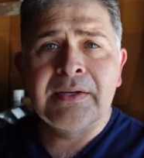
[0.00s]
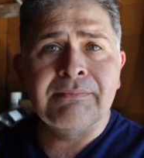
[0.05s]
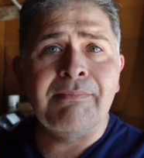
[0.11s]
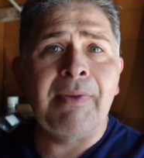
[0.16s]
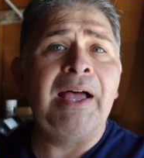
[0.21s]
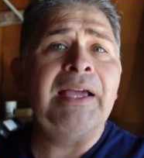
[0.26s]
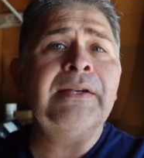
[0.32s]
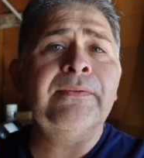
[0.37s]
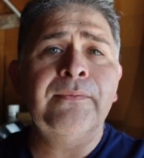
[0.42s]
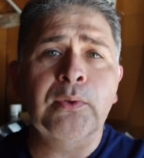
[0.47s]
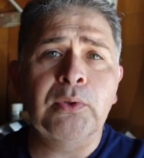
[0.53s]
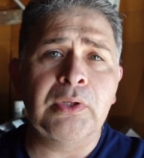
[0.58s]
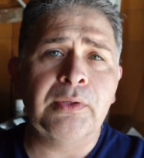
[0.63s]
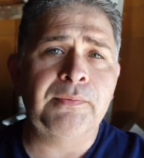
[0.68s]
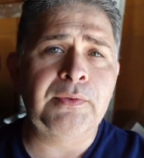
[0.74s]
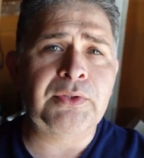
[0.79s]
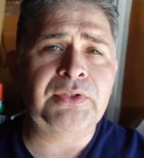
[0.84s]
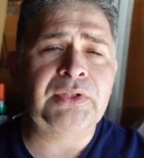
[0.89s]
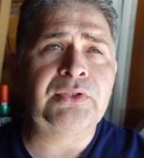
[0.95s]
mindful
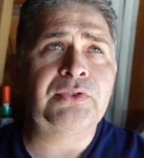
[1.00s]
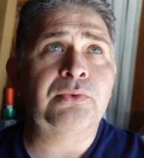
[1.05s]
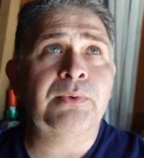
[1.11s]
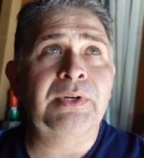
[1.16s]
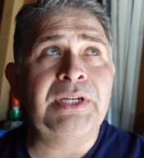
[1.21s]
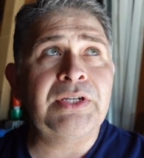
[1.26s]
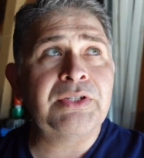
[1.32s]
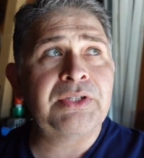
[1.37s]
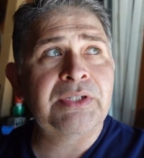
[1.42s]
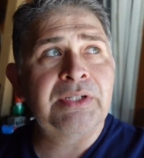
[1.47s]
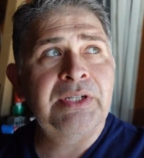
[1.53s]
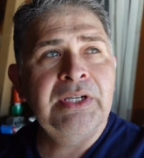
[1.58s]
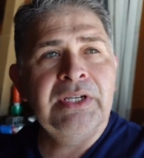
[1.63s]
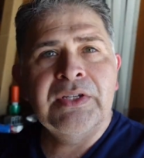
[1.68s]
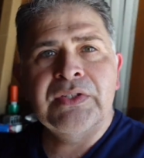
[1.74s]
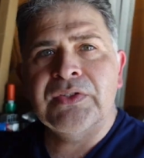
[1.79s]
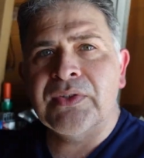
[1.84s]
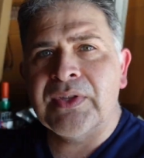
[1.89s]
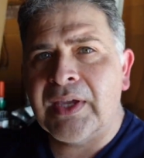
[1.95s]
of your situation,
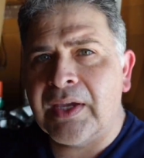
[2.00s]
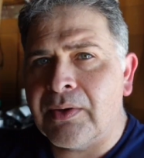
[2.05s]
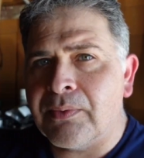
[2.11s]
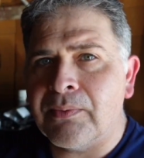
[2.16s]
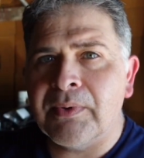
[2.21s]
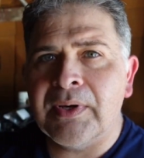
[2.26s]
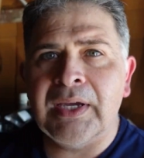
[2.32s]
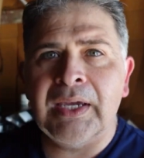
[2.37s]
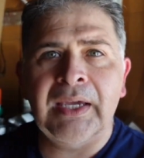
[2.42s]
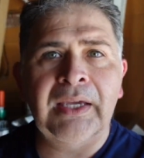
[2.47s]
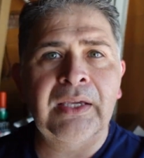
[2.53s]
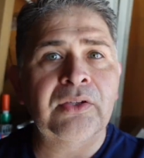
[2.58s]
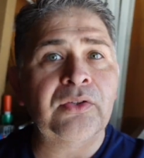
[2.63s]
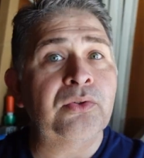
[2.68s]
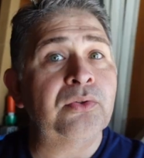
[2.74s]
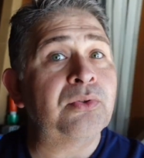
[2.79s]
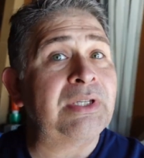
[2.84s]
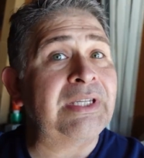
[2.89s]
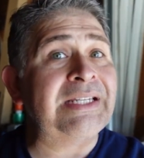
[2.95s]
so that way
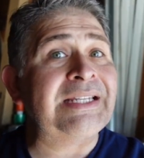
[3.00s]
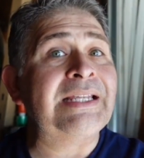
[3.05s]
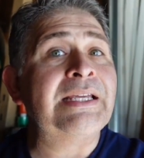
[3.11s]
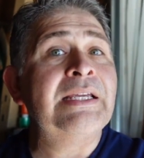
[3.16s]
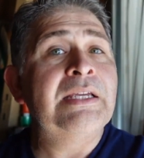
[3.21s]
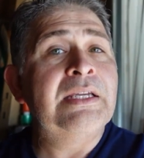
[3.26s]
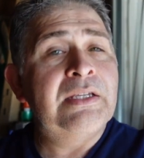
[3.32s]
you can